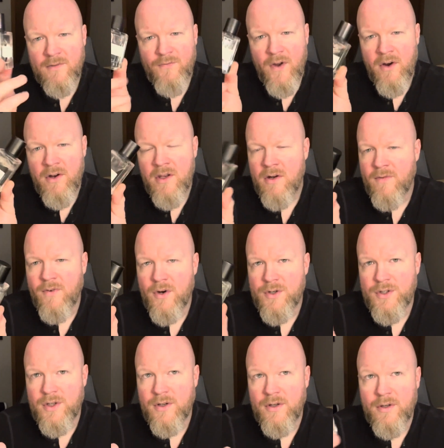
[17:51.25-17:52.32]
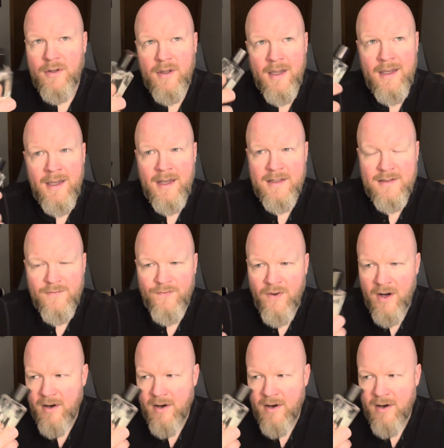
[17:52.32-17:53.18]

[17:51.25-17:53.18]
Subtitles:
It's very universal. It's